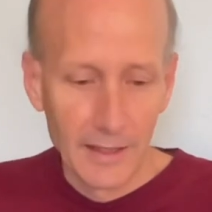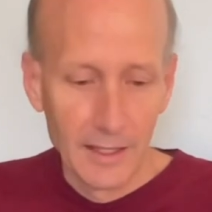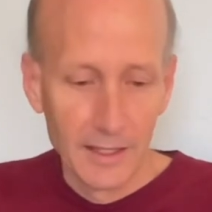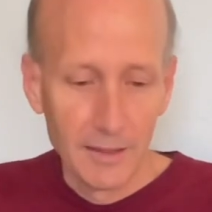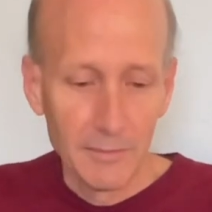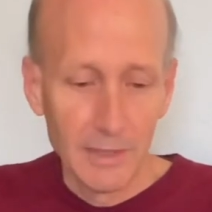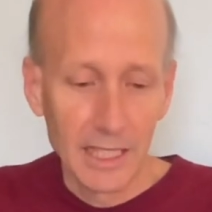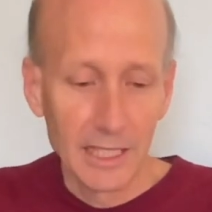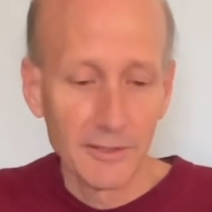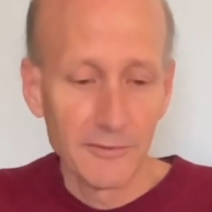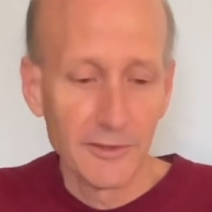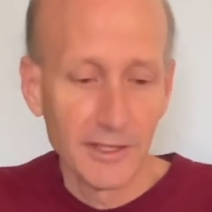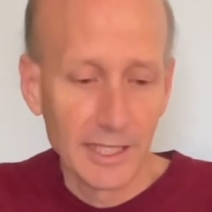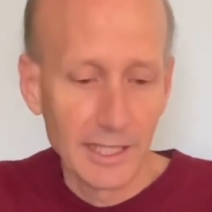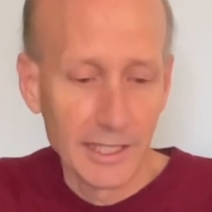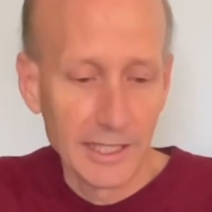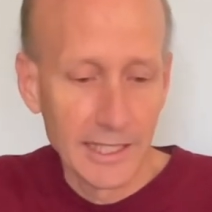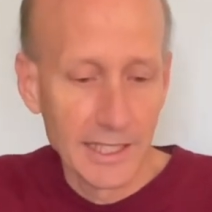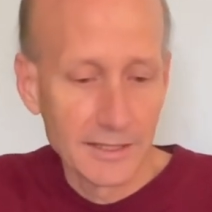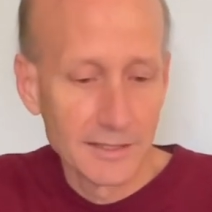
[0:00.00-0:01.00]
magnifying
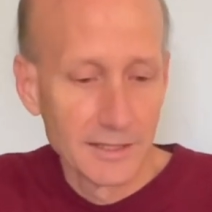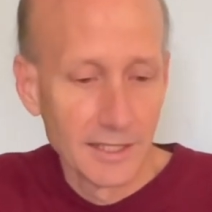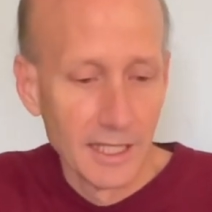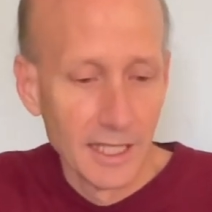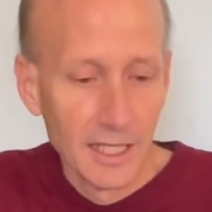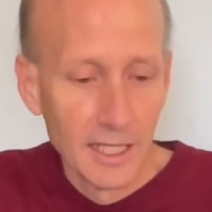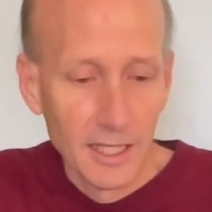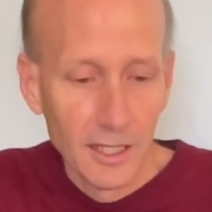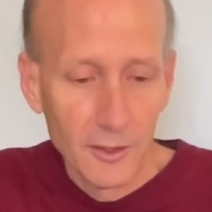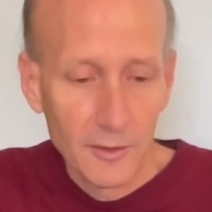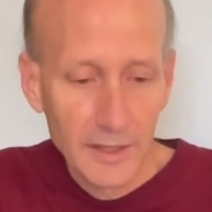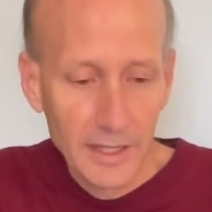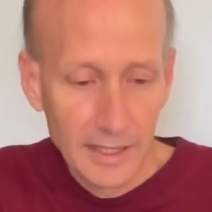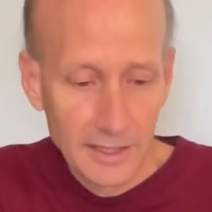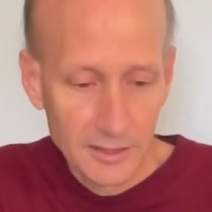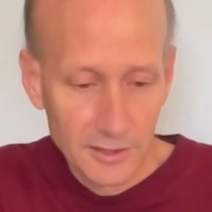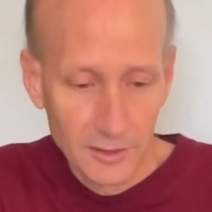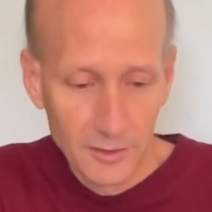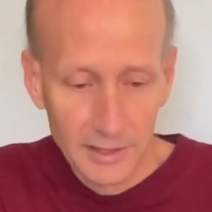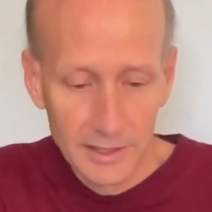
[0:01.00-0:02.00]
glass. Okay,
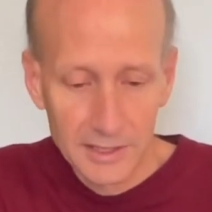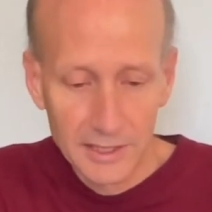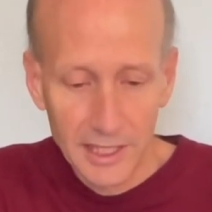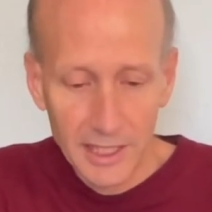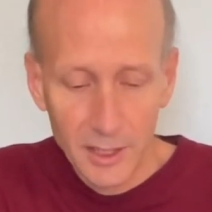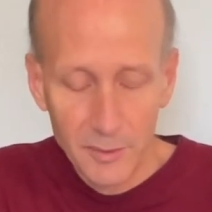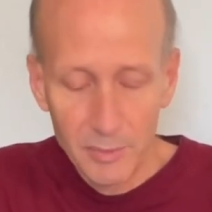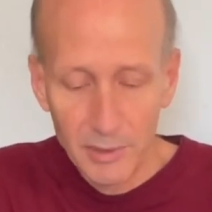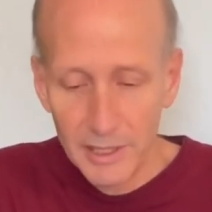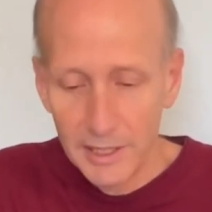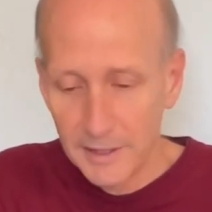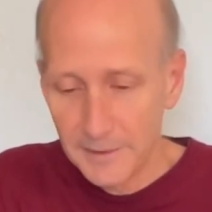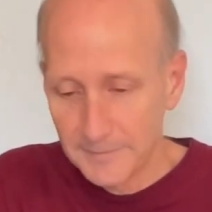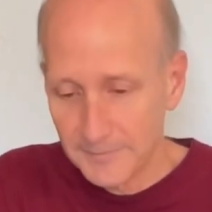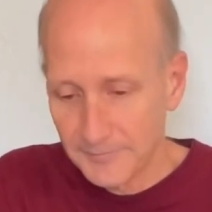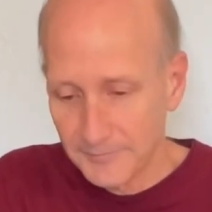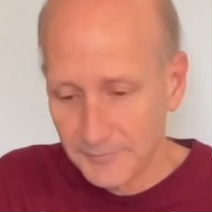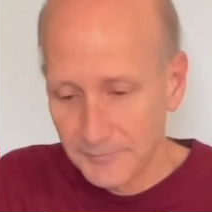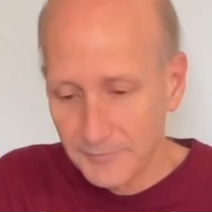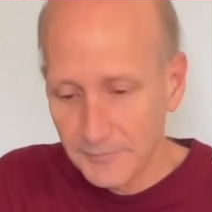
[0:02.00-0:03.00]
so let's take a peek.
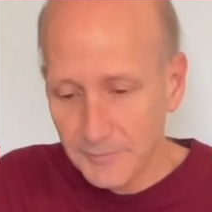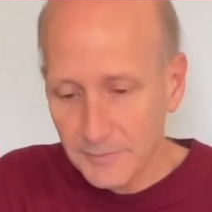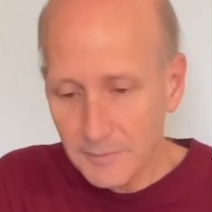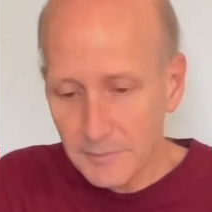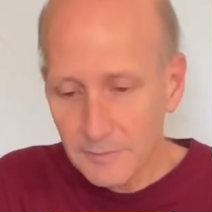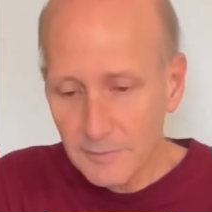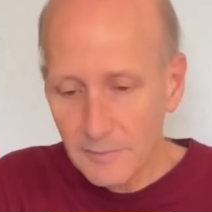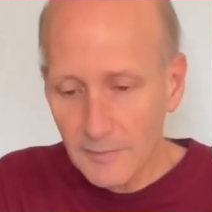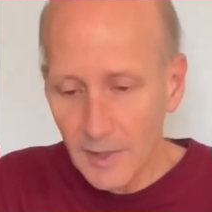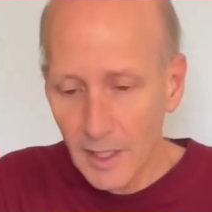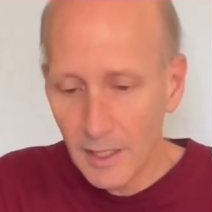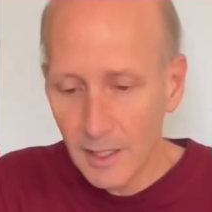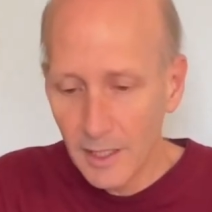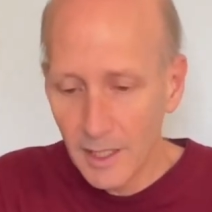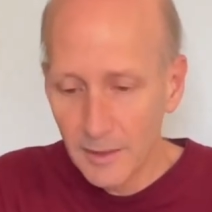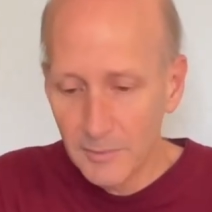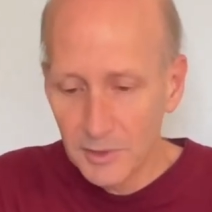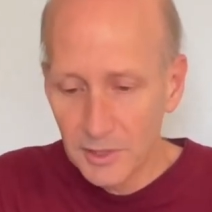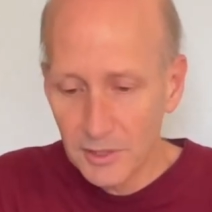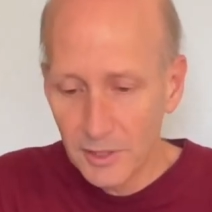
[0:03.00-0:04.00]

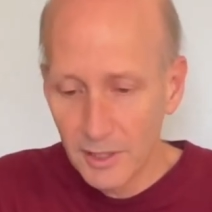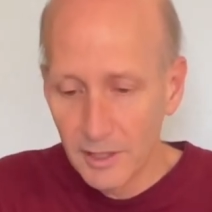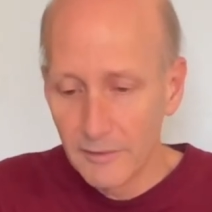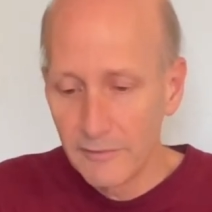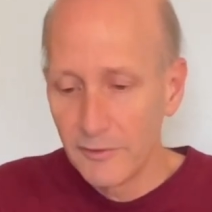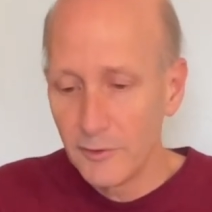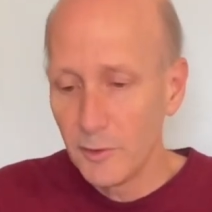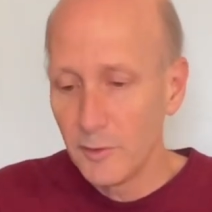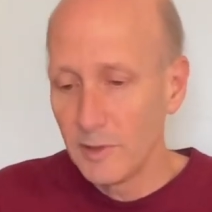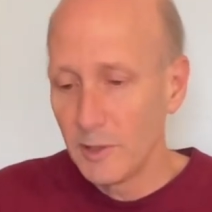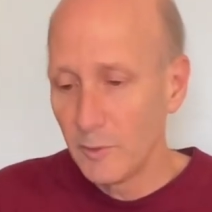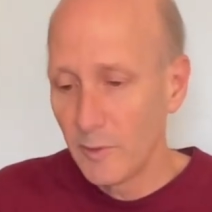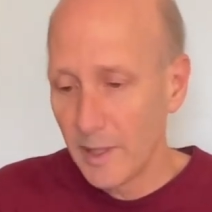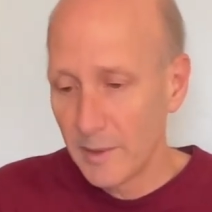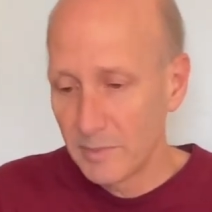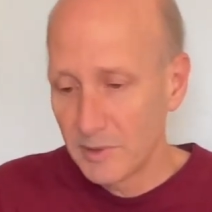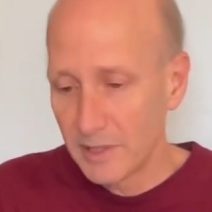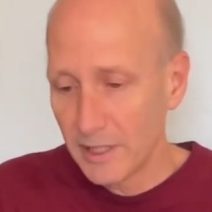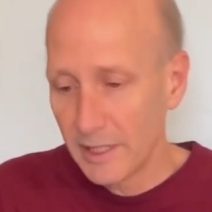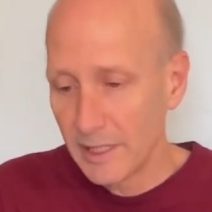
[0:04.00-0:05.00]
I'm just on the Vuity
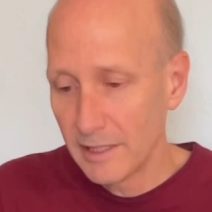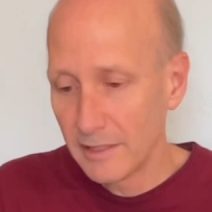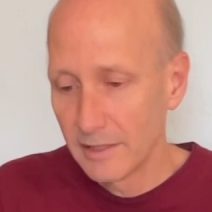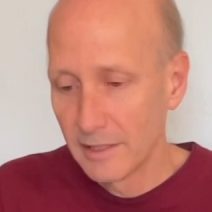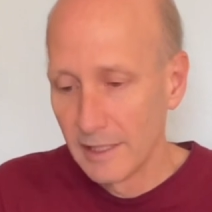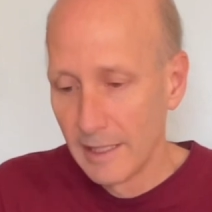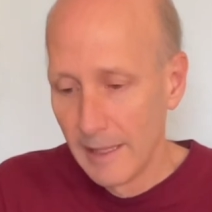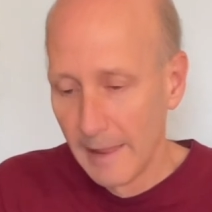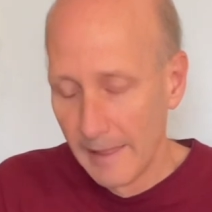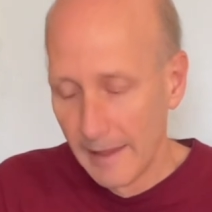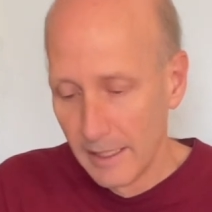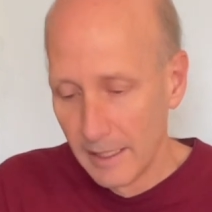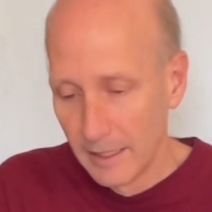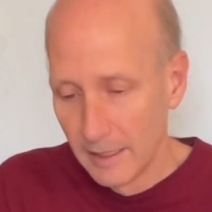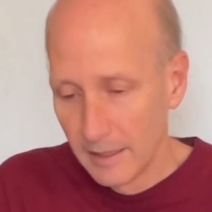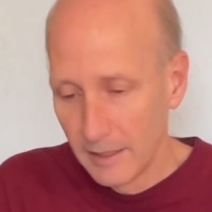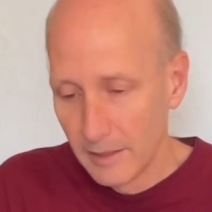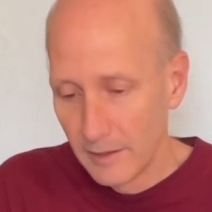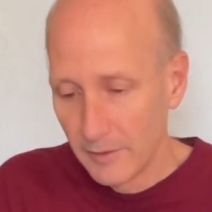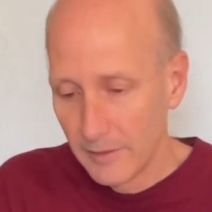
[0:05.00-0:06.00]
website.
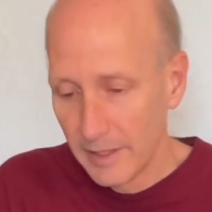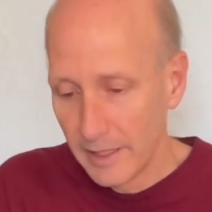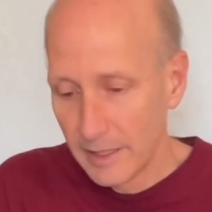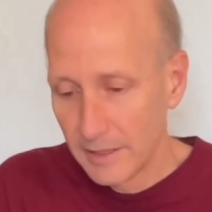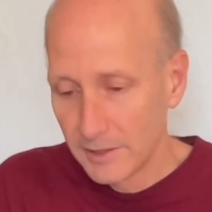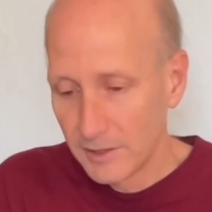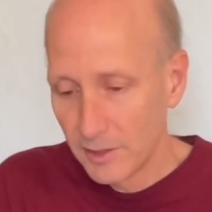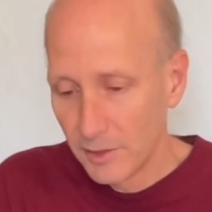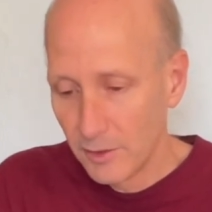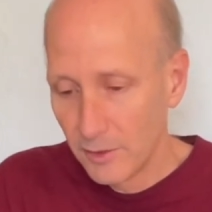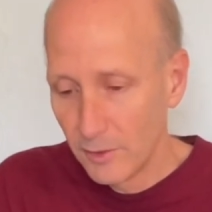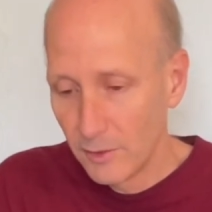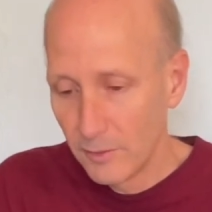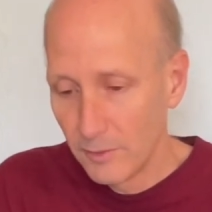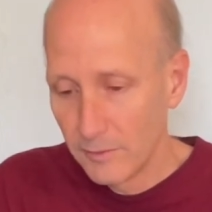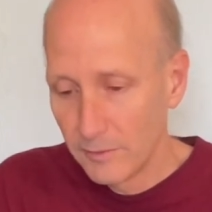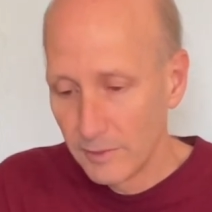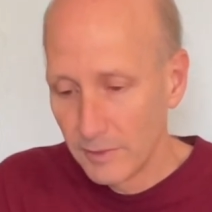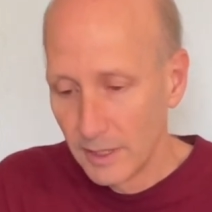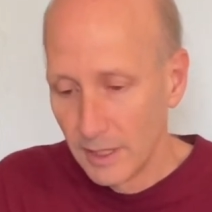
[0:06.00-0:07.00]
Okay,
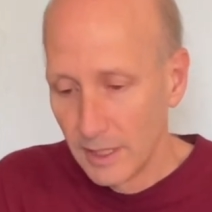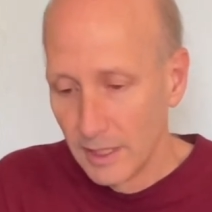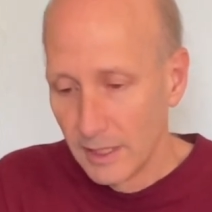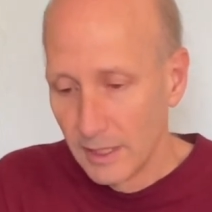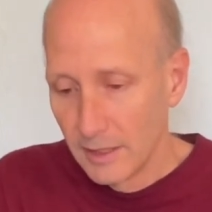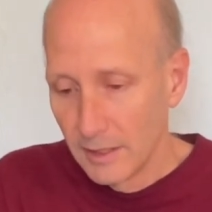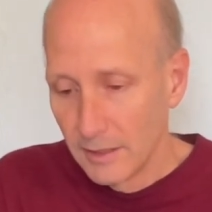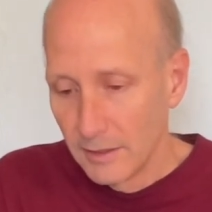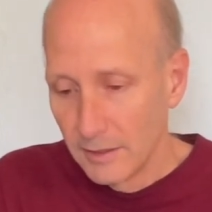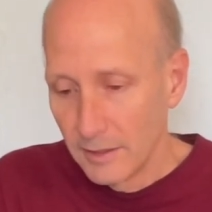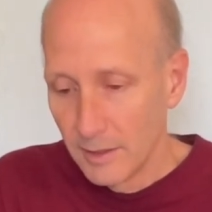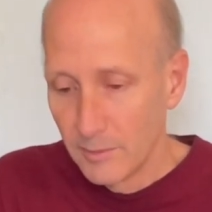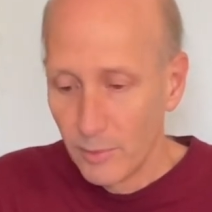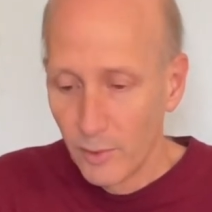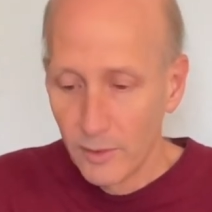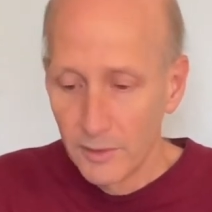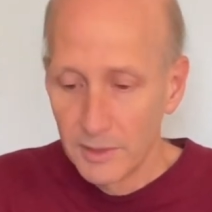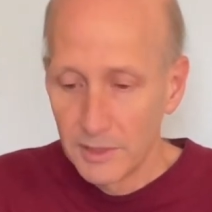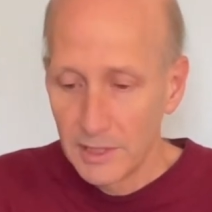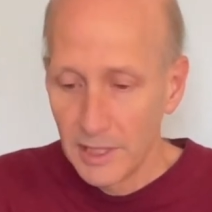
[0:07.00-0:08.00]
so
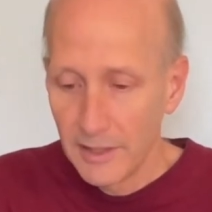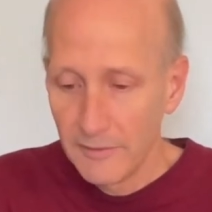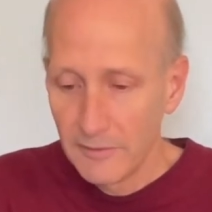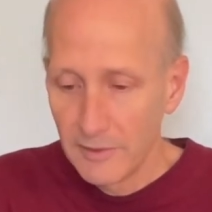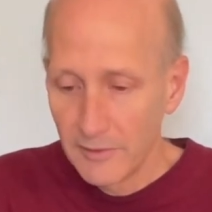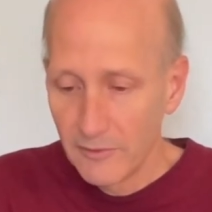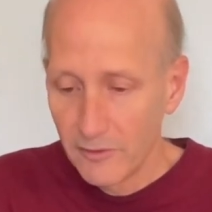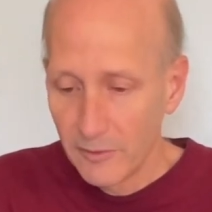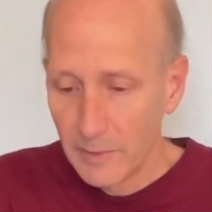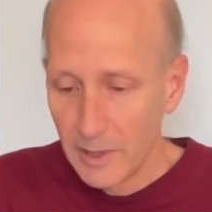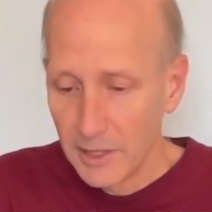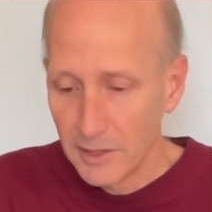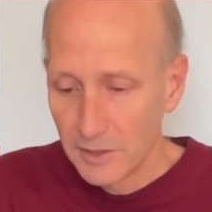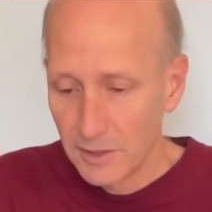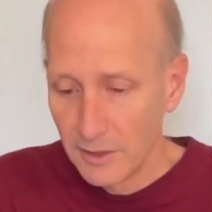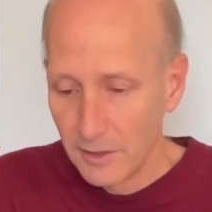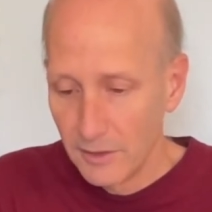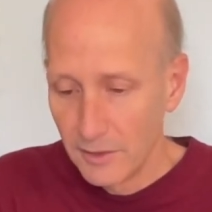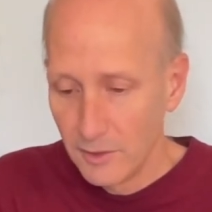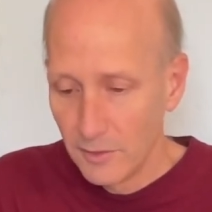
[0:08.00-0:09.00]
important safety
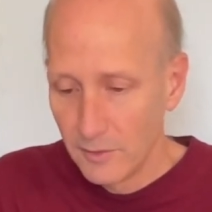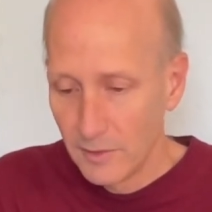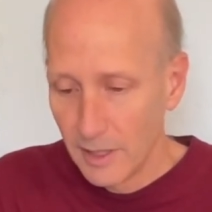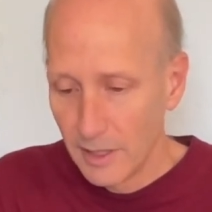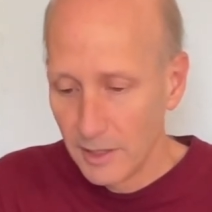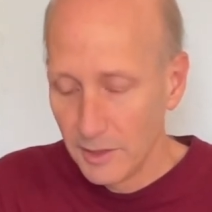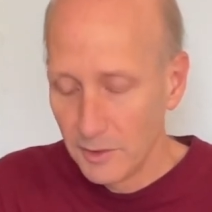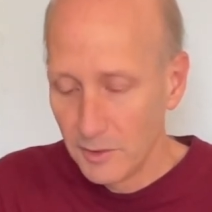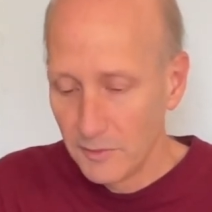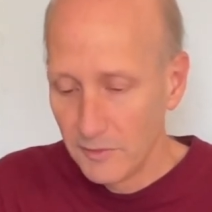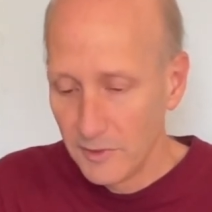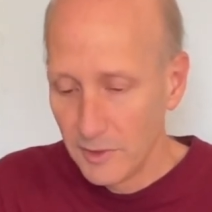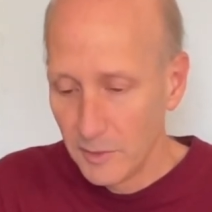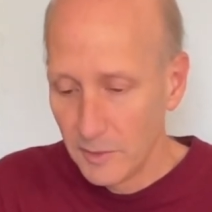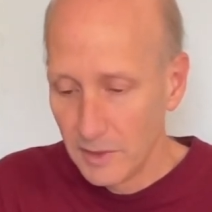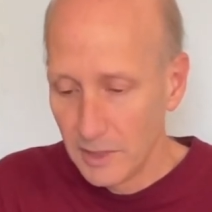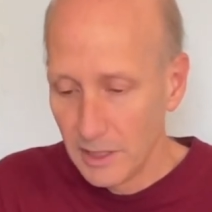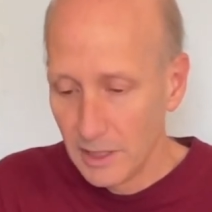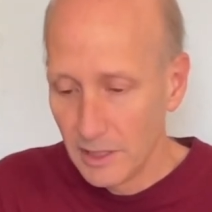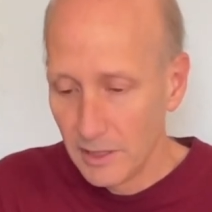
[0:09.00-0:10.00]
information. Do not use
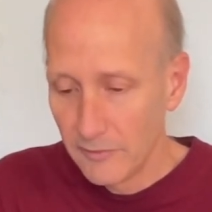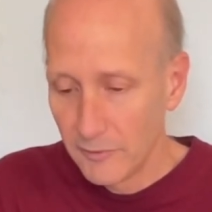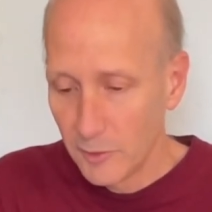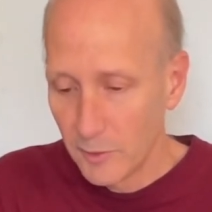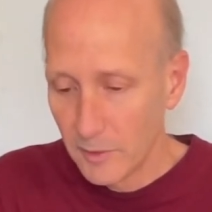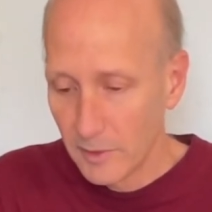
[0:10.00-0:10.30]
Vuity if you are